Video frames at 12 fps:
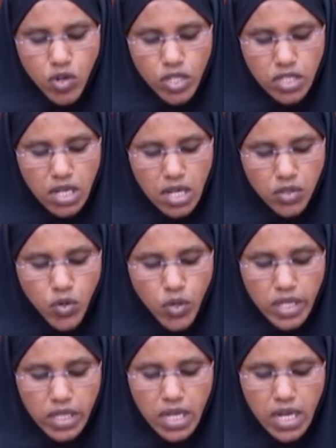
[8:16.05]

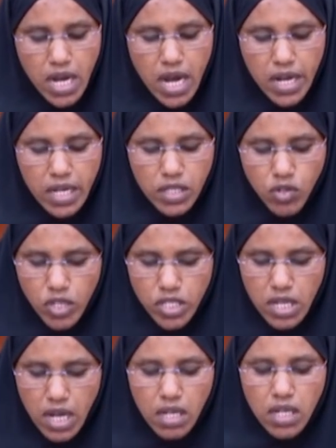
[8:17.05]

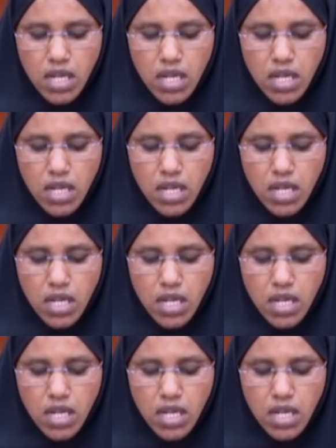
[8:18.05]
quarter,